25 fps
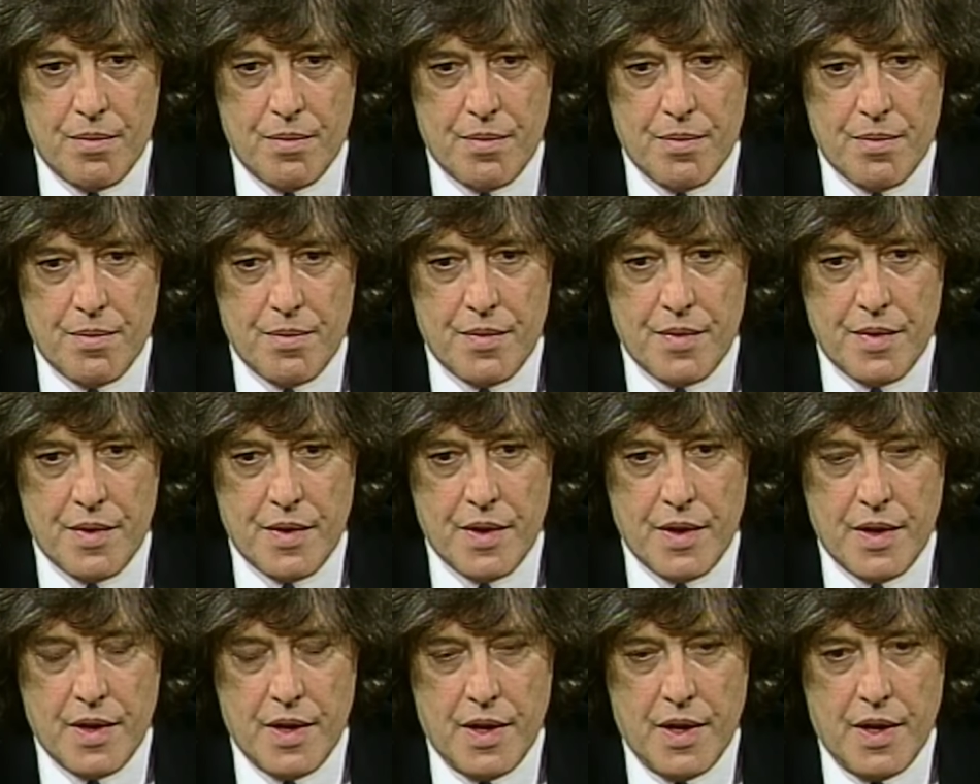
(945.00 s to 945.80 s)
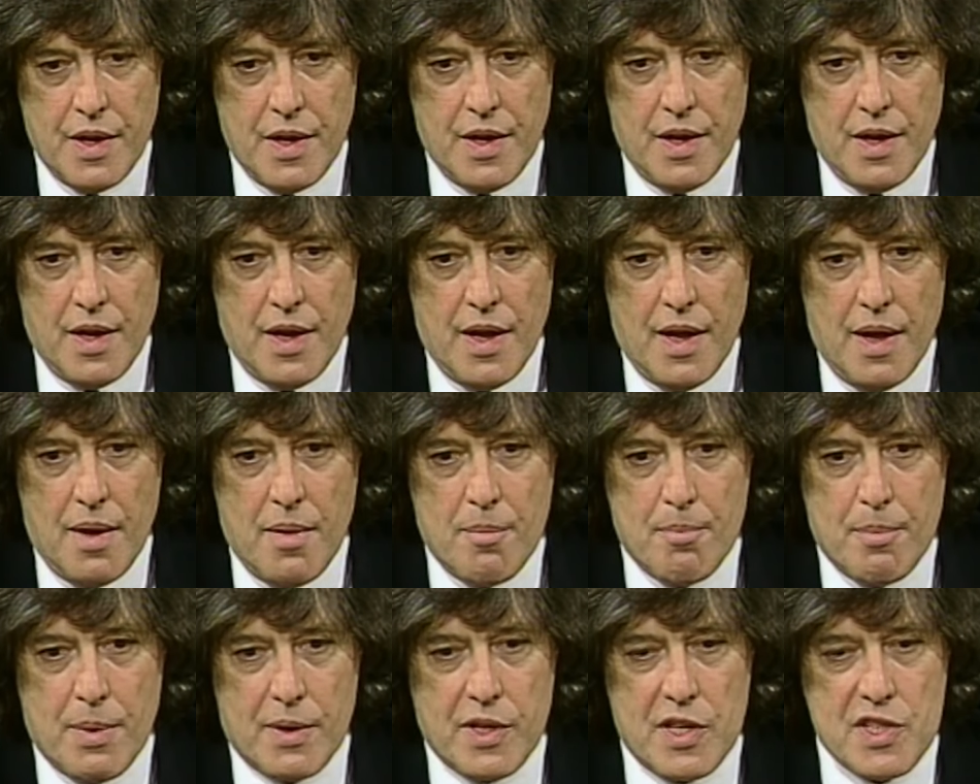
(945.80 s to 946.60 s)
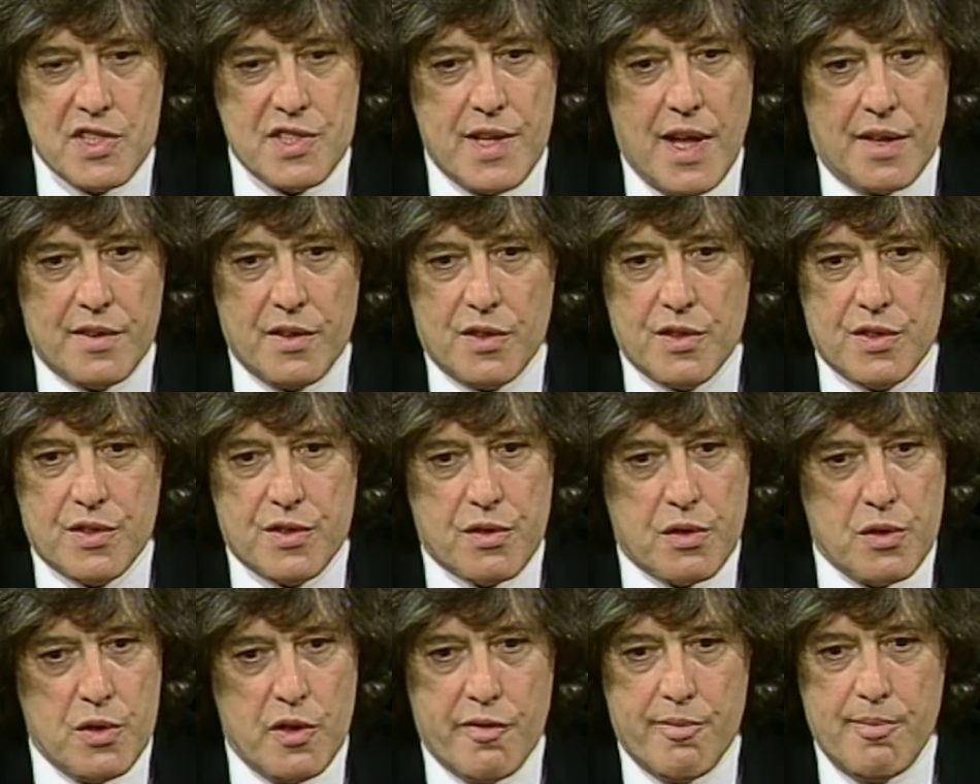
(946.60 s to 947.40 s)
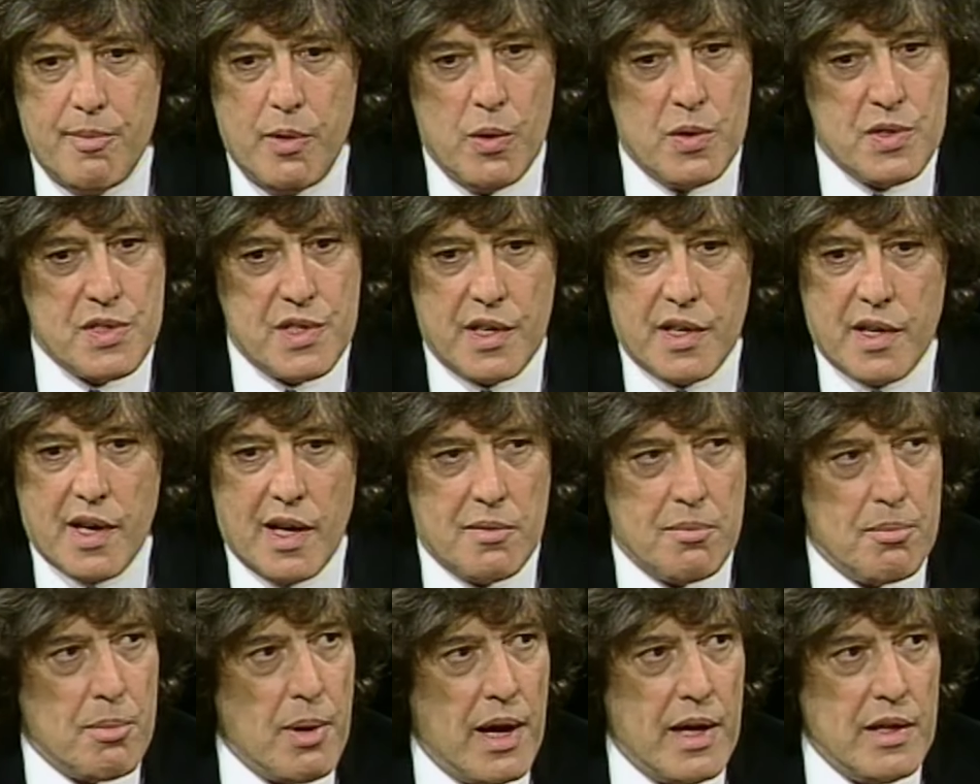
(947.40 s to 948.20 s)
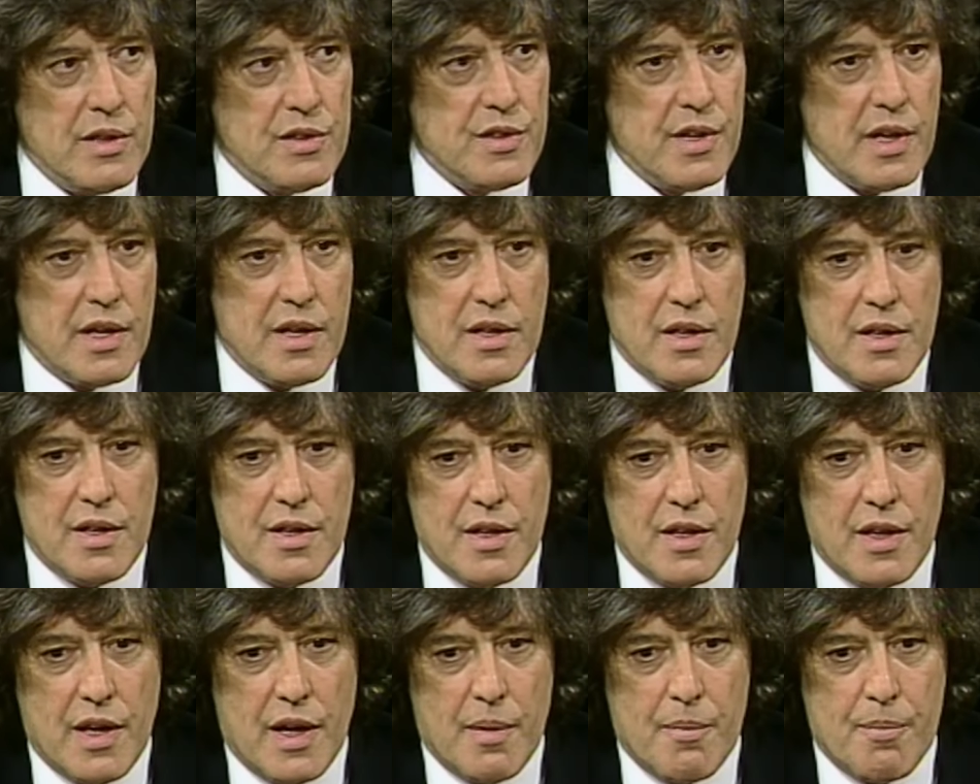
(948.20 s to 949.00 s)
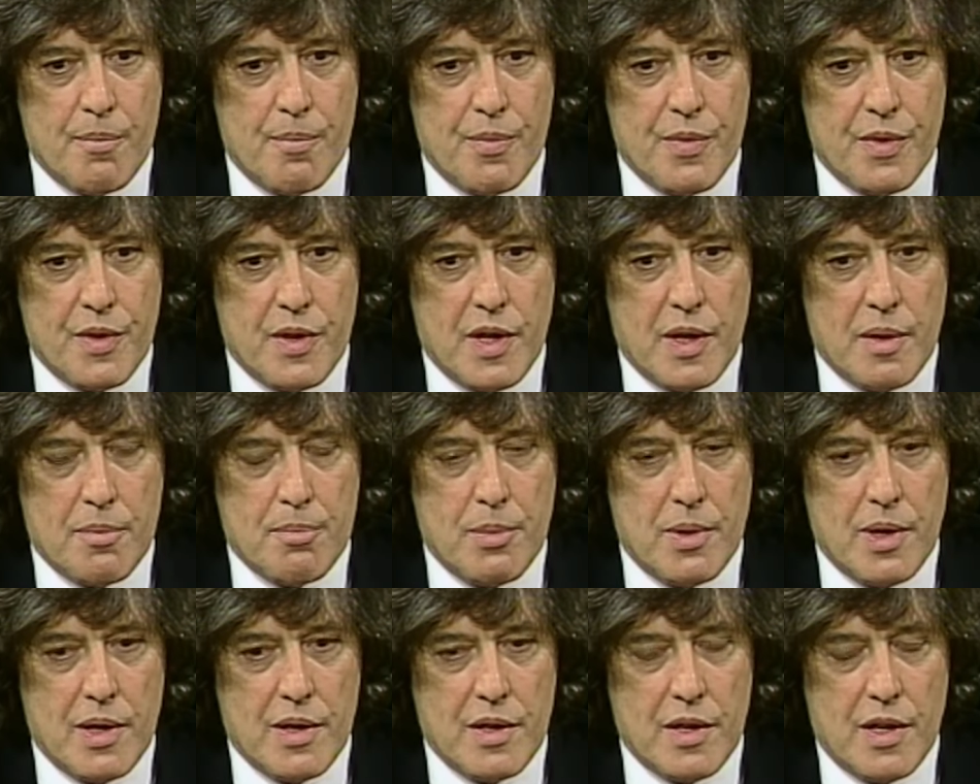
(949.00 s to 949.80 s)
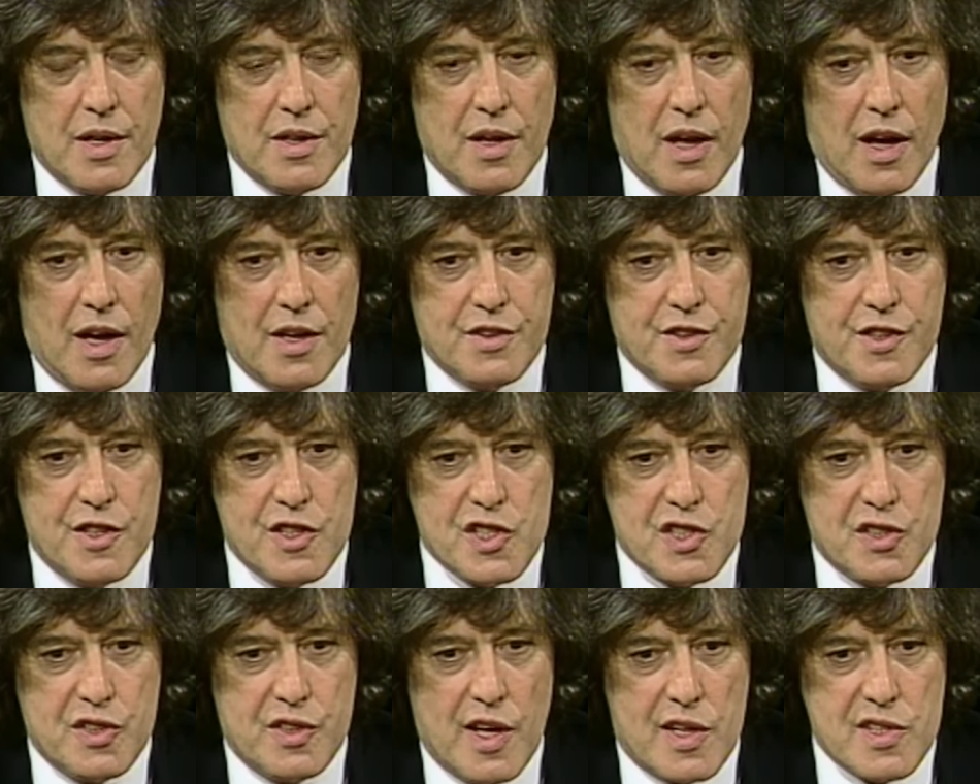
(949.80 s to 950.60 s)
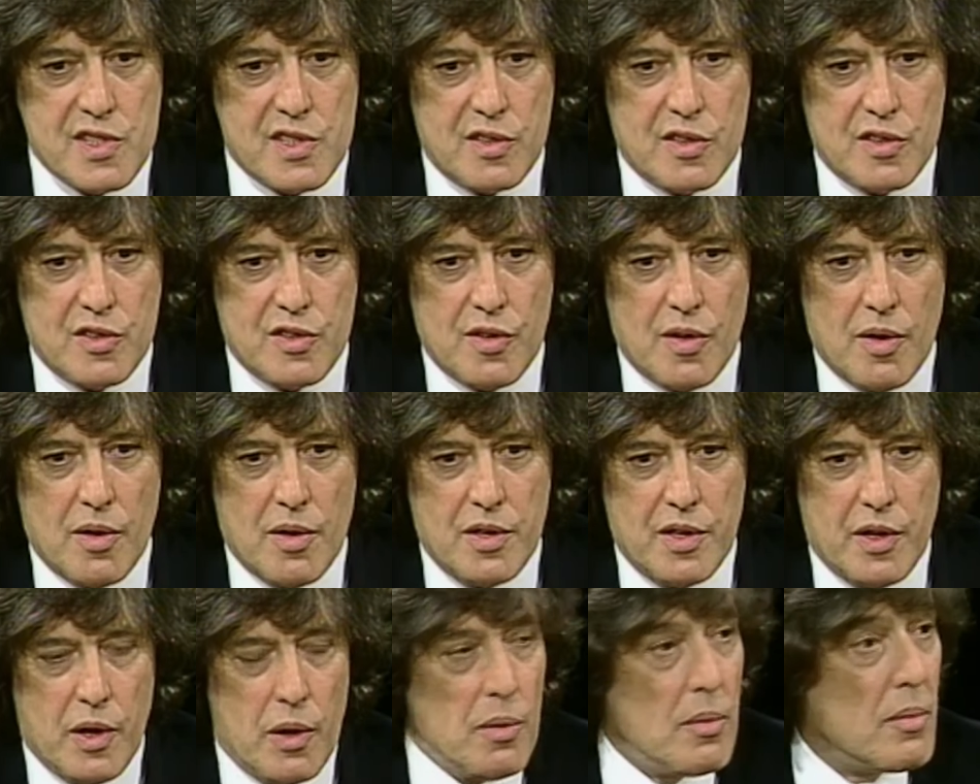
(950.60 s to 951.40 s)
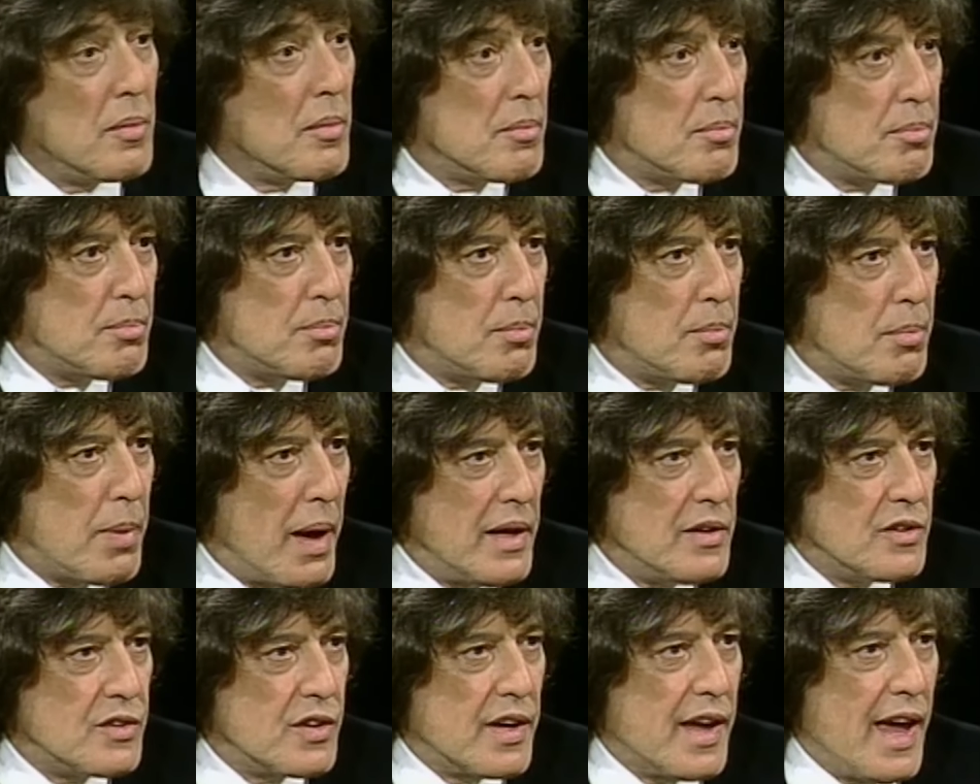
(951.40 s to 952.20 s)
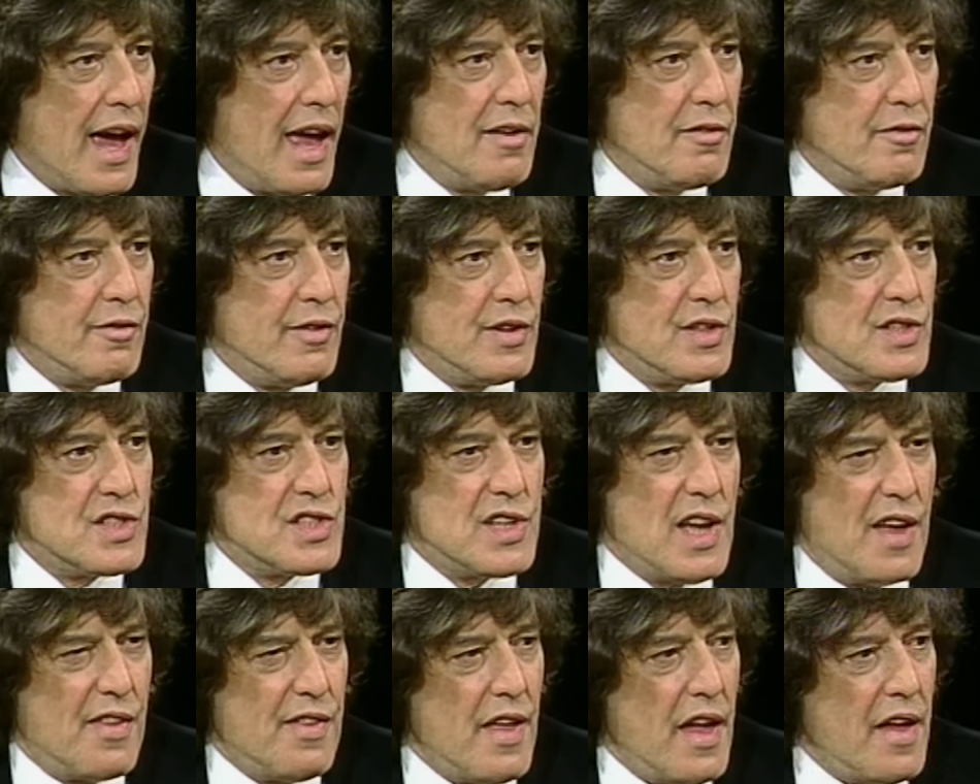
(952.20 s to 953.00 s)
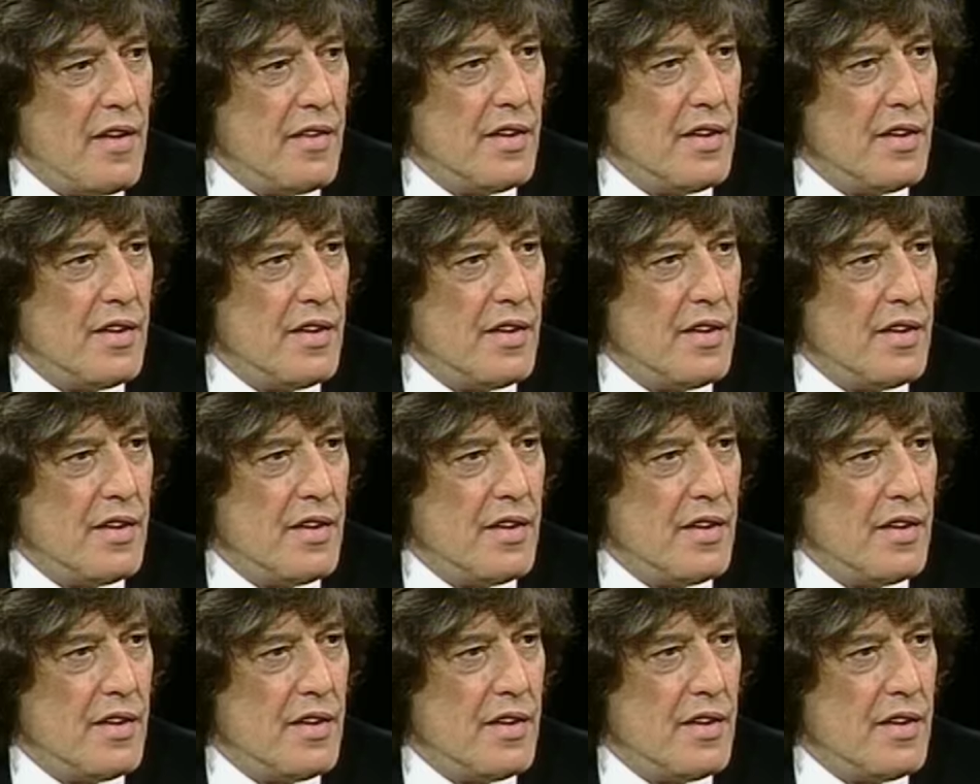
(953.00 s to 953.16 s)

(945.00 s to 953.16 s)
denouement, and all of that. But isn't that true of music and painting? Um, a, a, an artist doesn't, you know, paint a canvas and